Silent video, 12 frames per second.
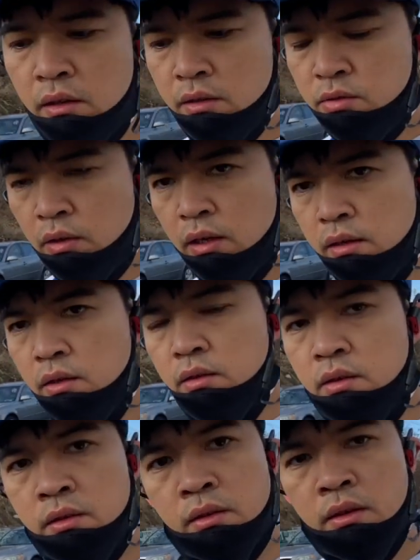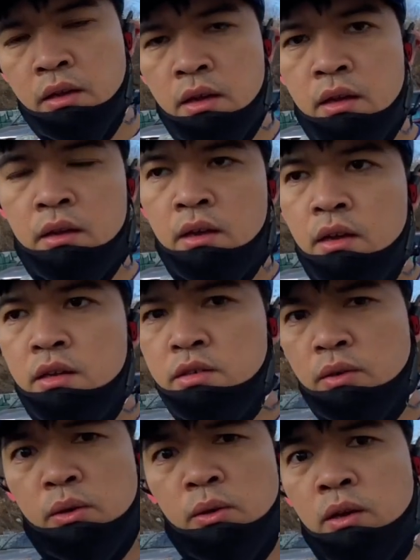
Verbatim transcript: it's really good. So